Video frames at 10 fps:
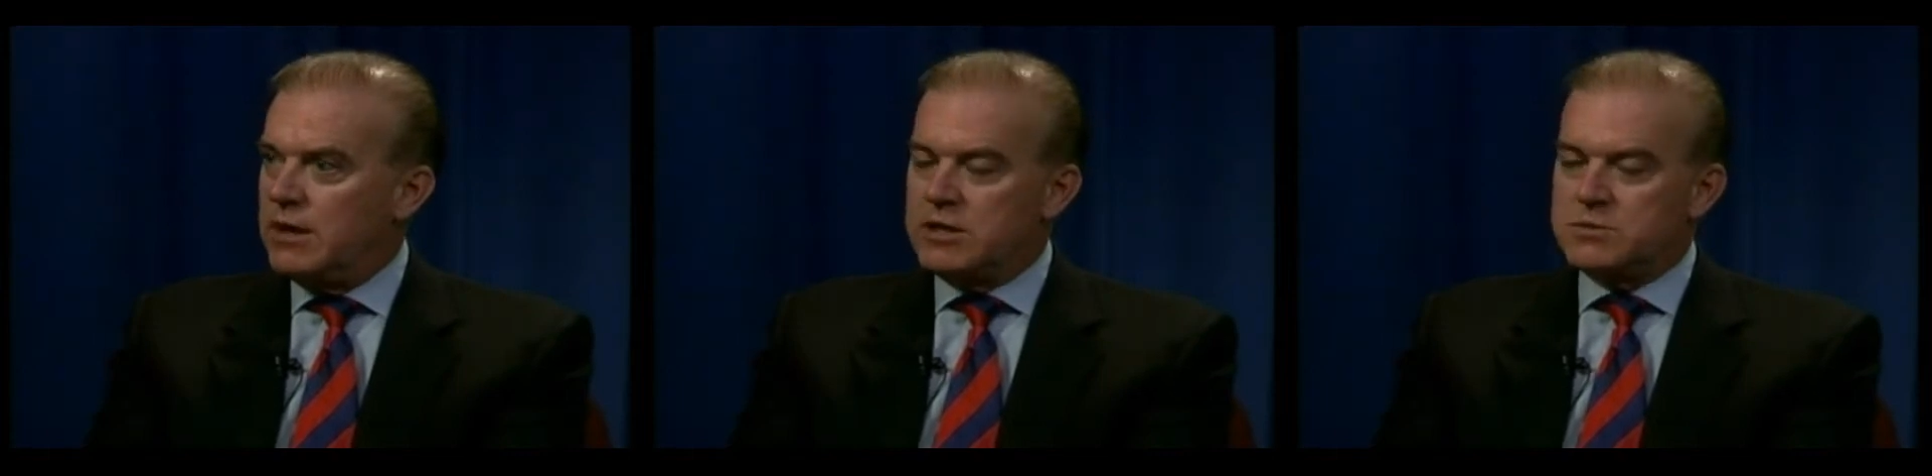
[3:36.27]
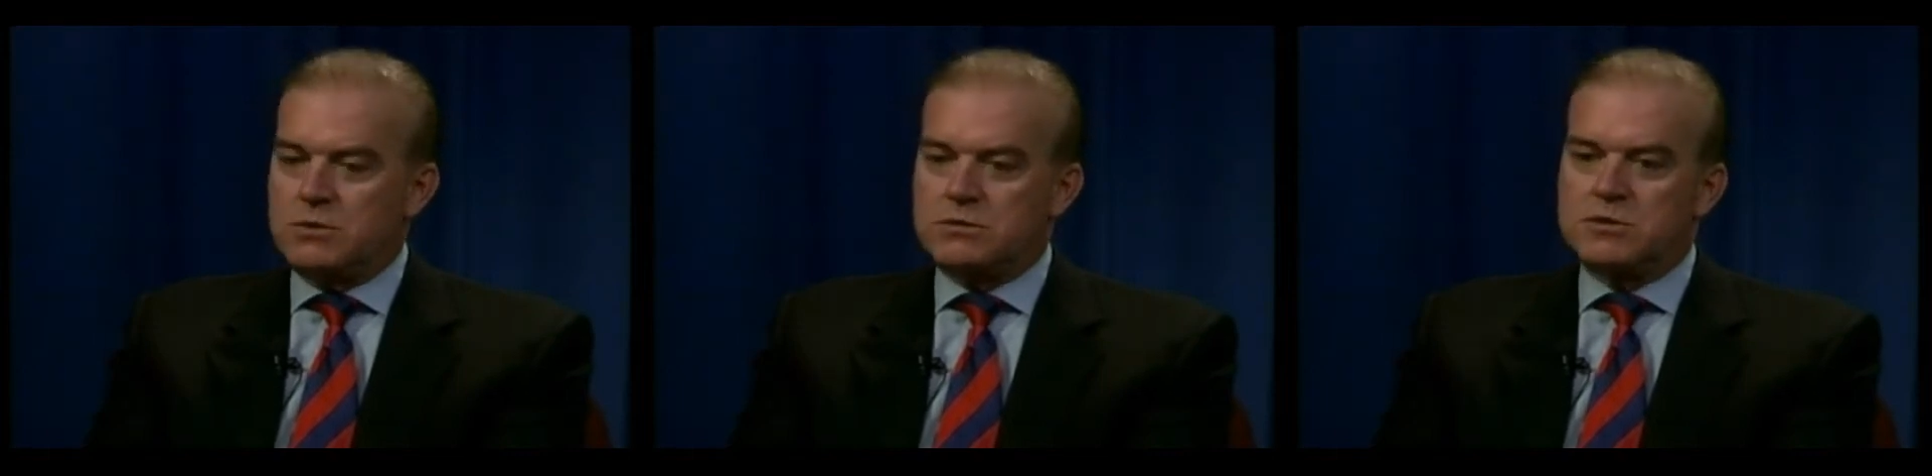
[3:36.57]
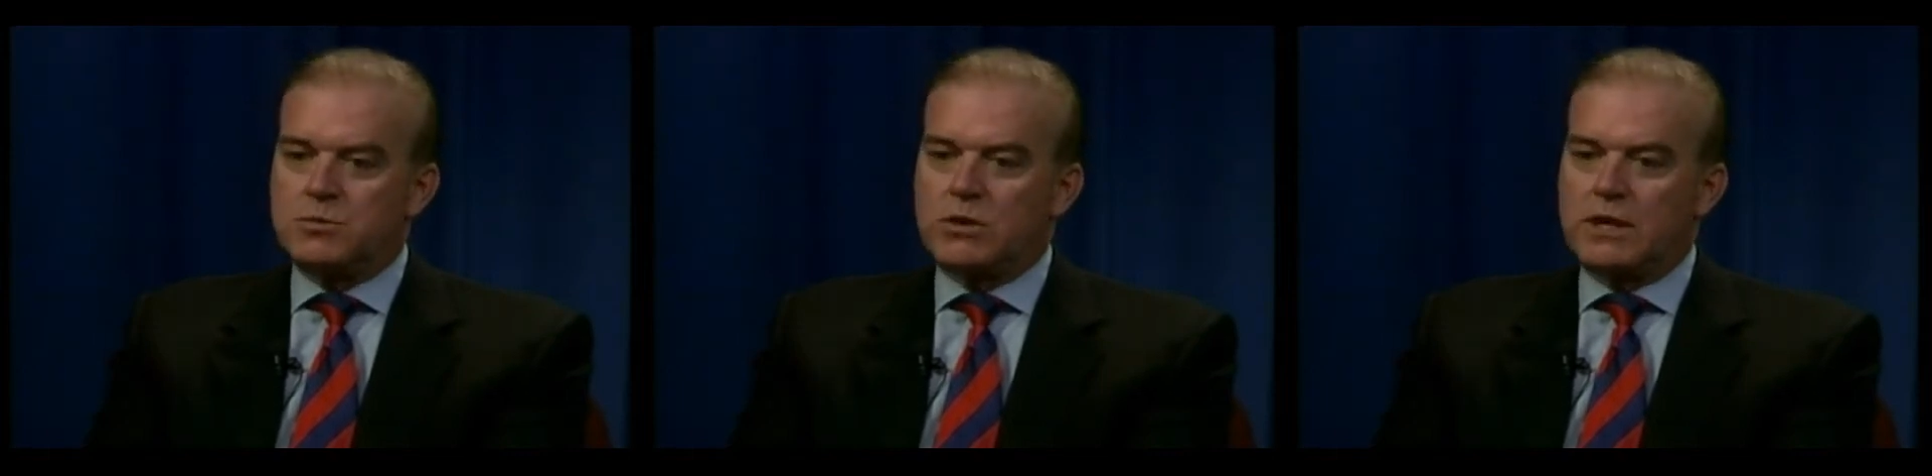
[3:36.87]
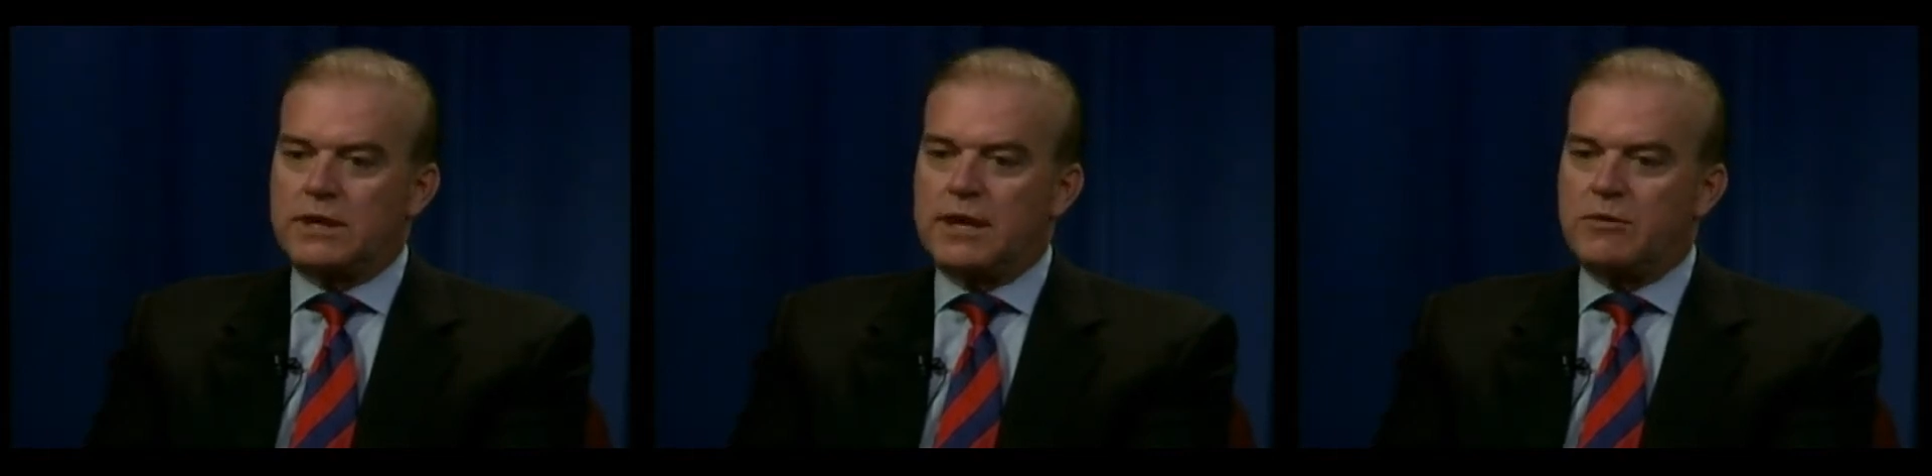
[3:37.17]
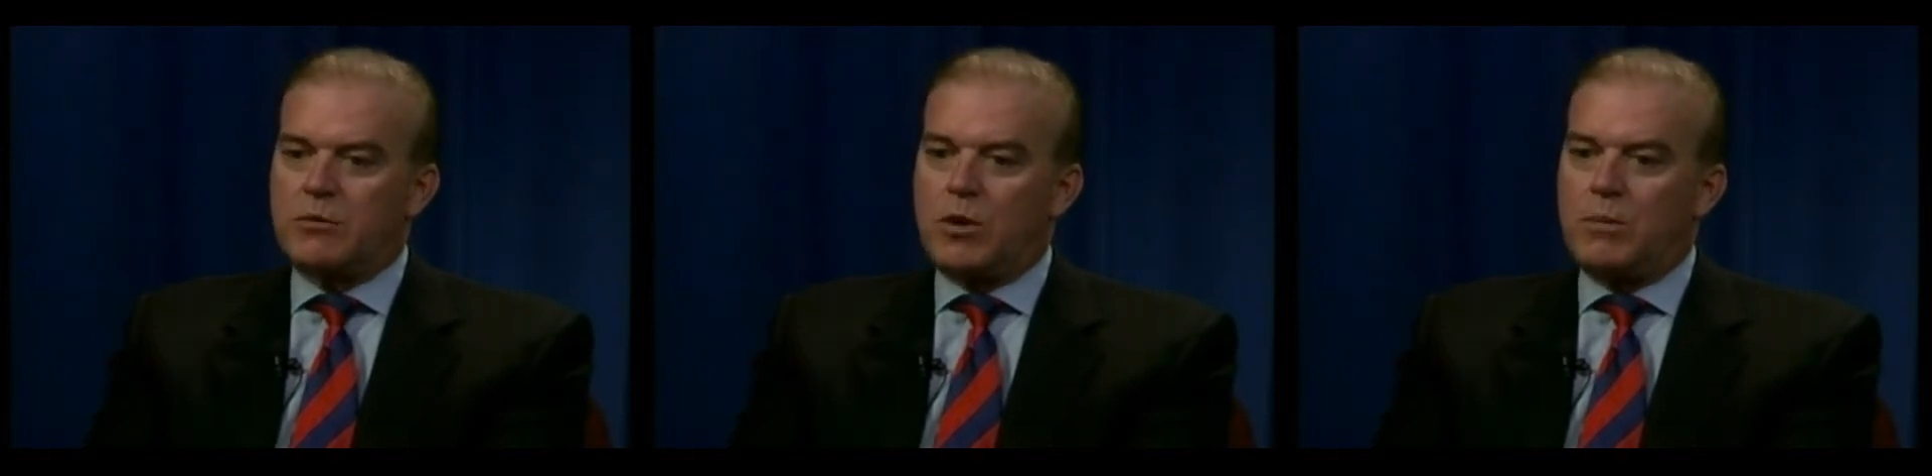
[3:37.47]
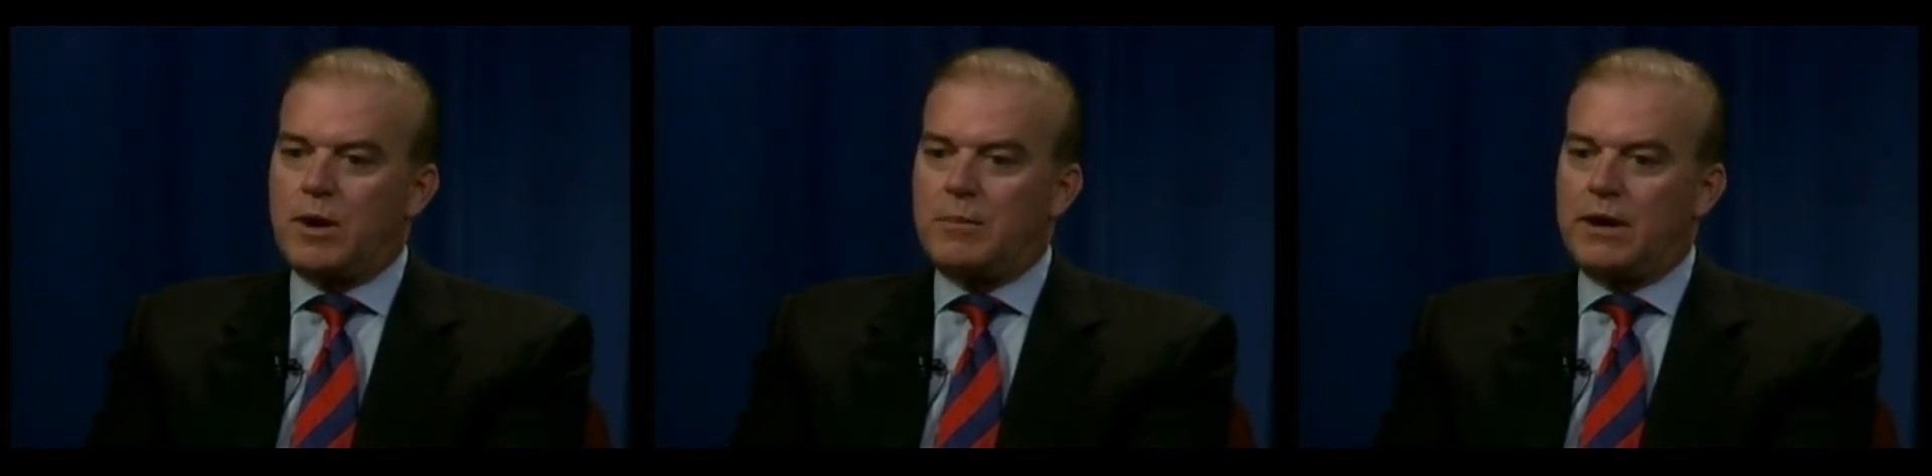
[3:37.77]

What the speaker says: is more likely to have the ball pop